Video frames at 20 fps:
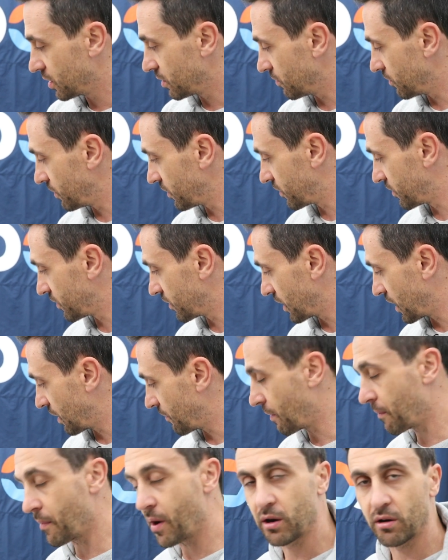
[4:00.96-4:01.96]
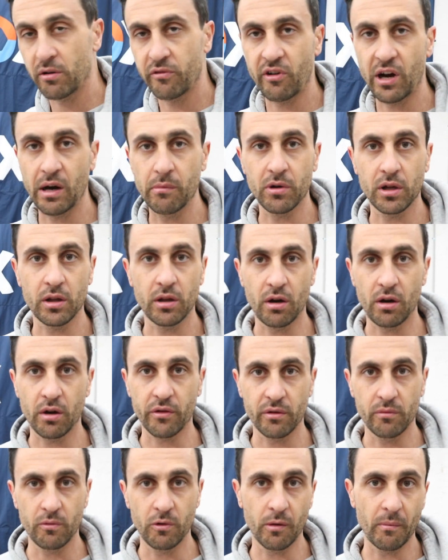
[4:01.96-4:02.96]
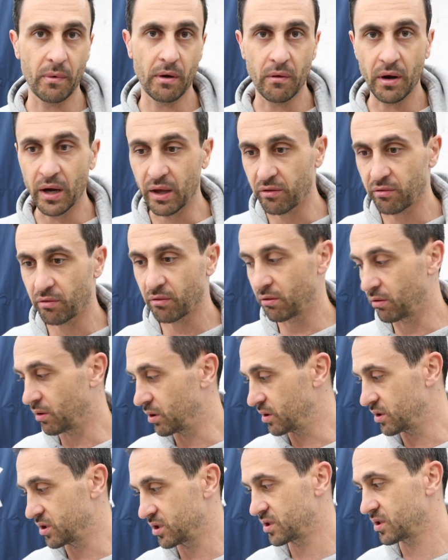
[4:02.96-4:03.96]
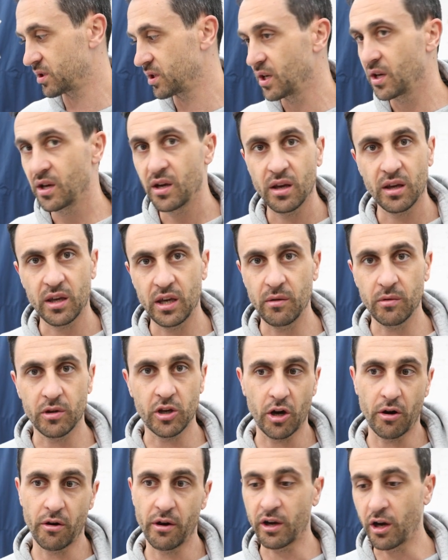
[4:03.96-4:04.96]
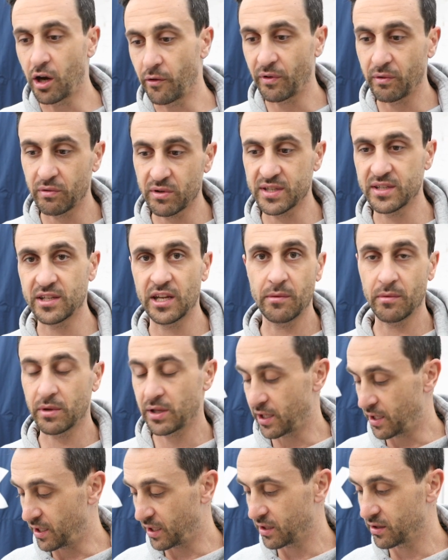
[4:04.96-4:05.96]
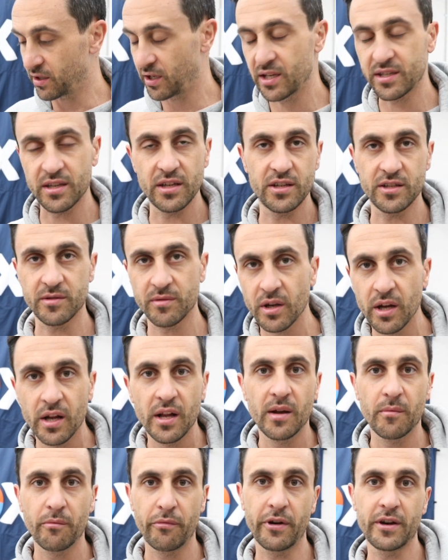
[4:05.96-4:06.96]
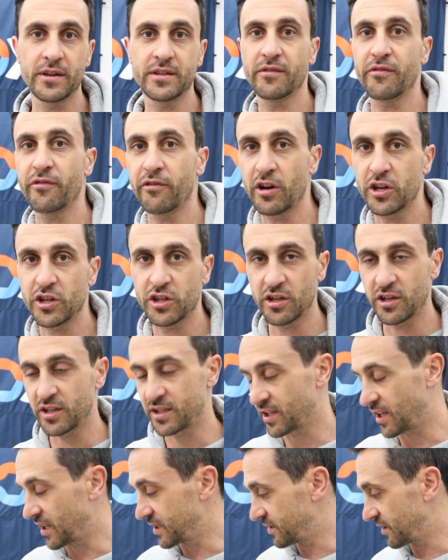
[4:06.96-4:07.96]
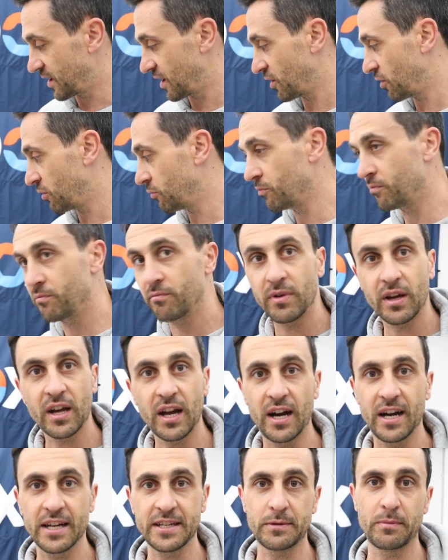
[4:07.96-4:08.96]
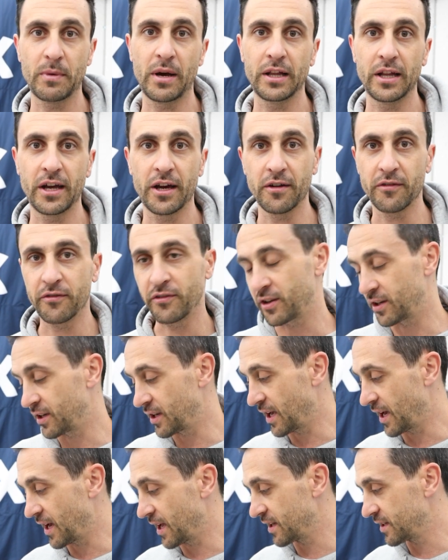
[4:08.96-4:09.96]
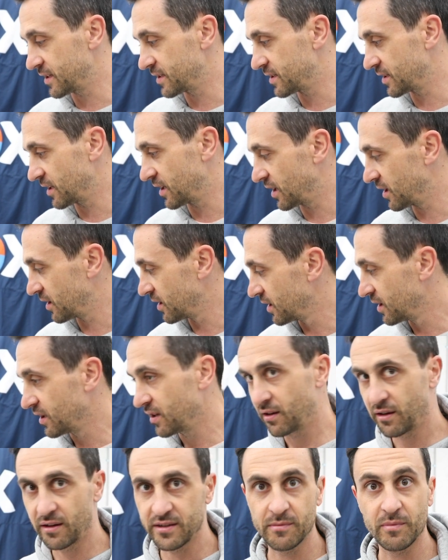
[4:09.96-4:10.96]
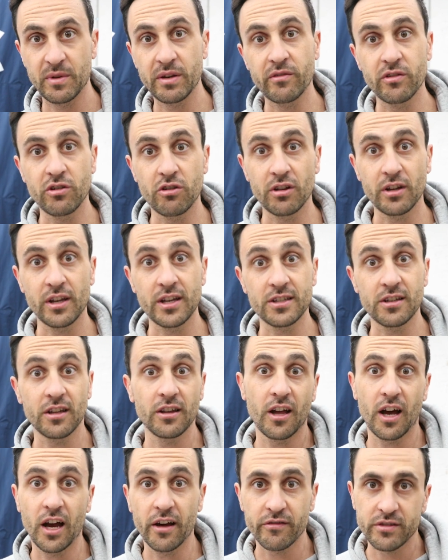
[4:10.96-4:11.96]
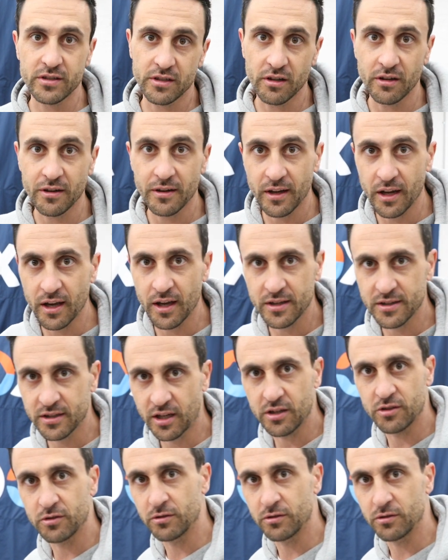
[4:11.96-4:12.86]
with my microfiber cloth and work my way through it and just keep going. Hopefully with the steam cleaning in this, it just brings a freshness, gets that old car smell out of it, and gives a bit of a new lease on life. So yeah, let's get